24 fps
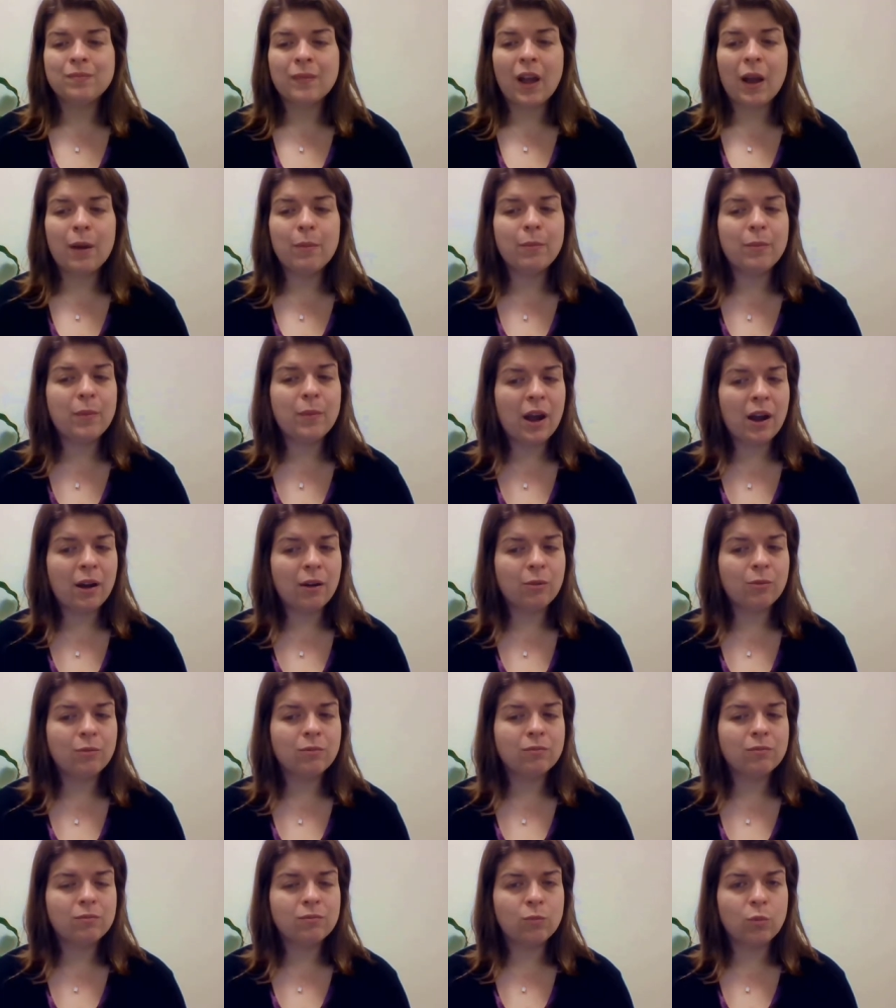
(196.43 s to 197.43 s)
I'm now
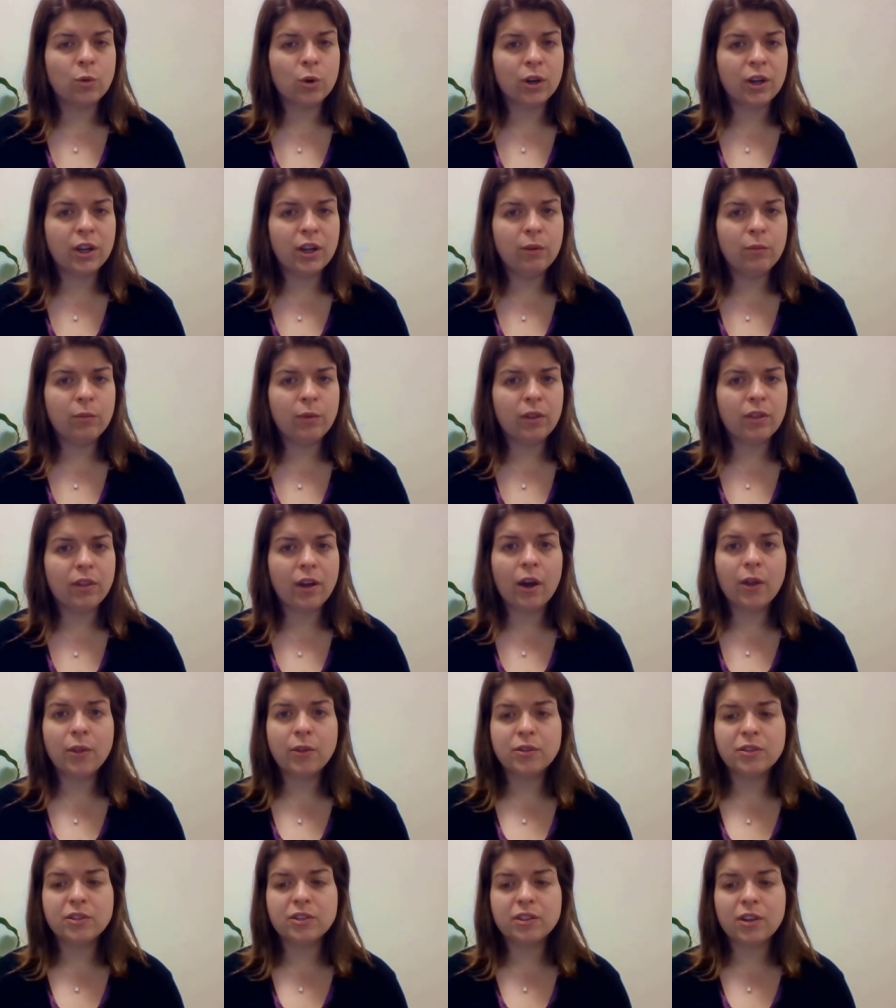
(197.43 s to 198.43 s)
working with
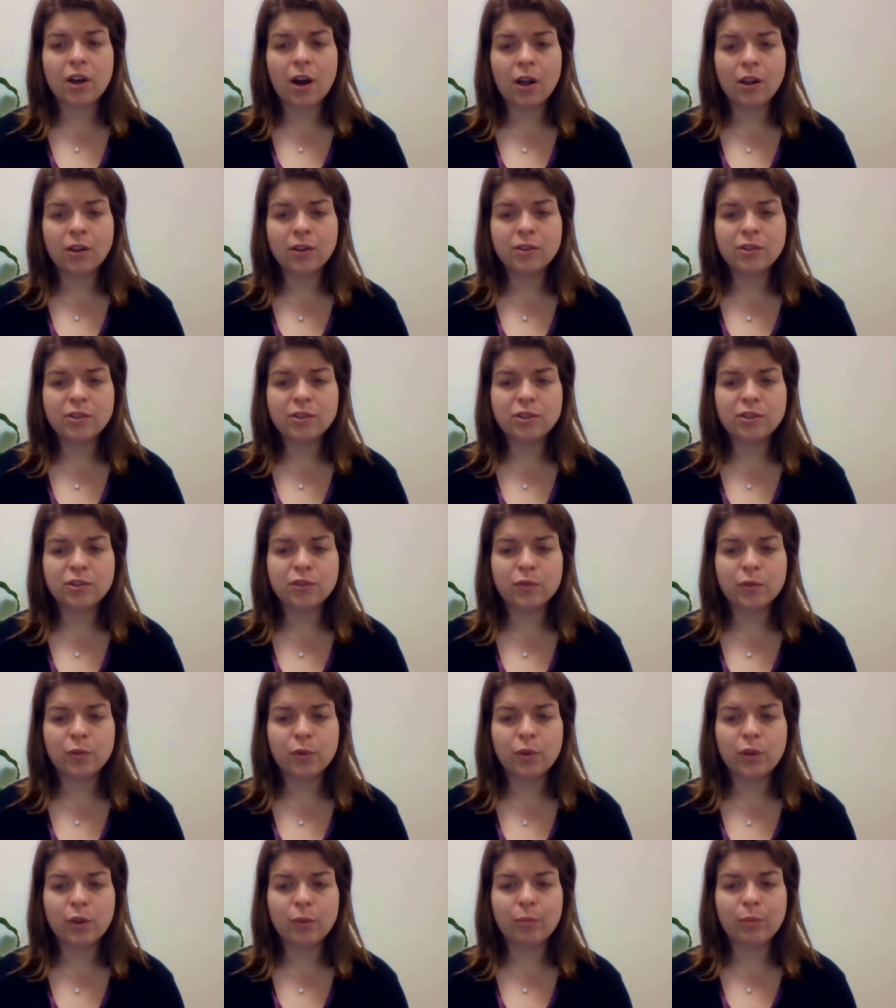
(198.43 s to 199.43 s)
other scholars
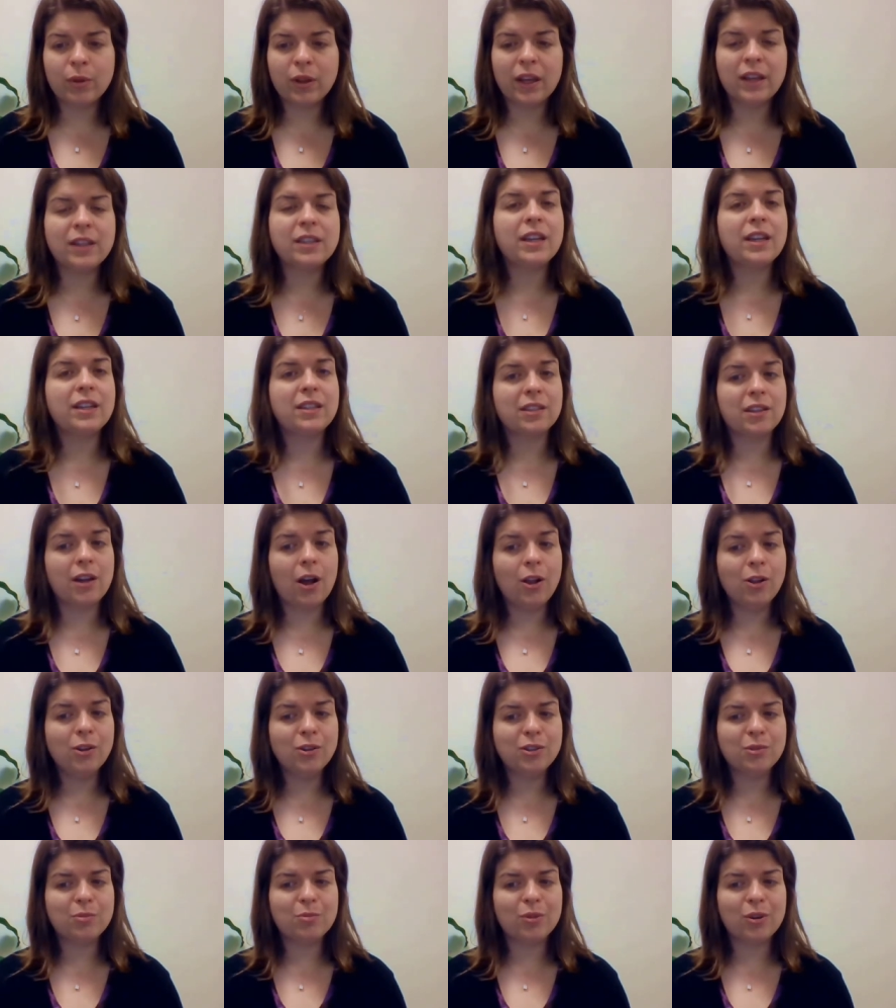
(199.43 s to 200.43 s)
through the Plantae
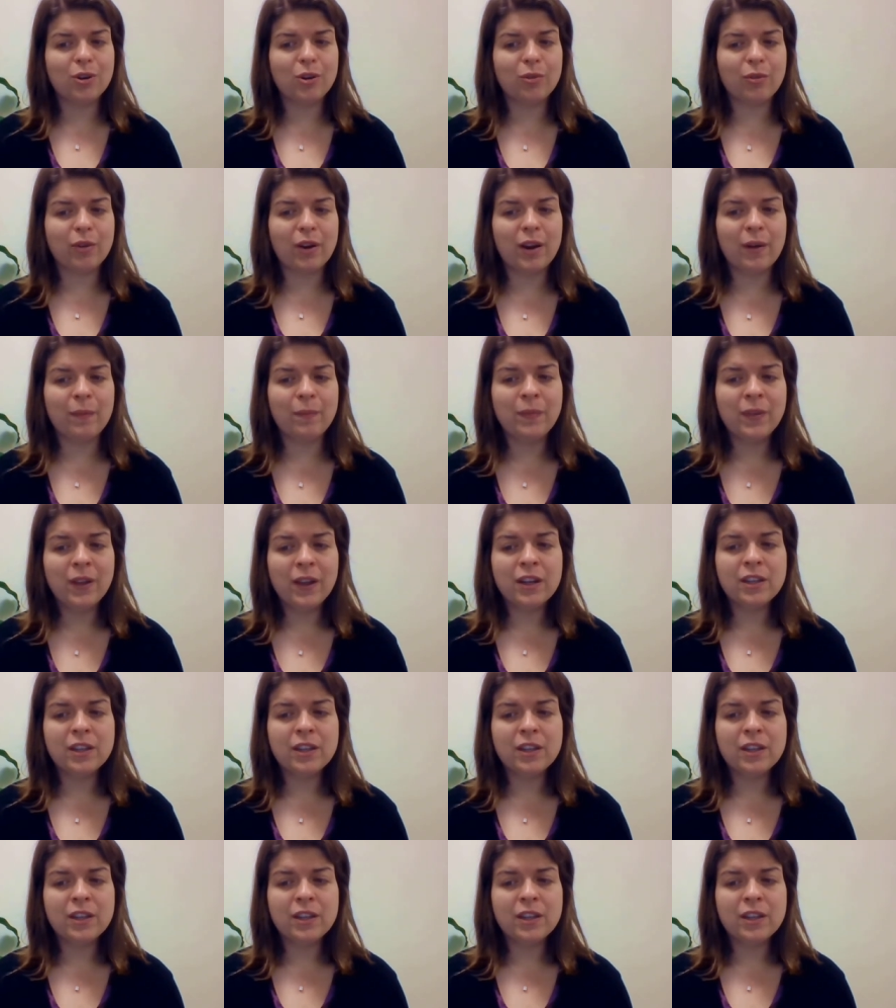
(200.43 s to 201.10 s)
Scholars Program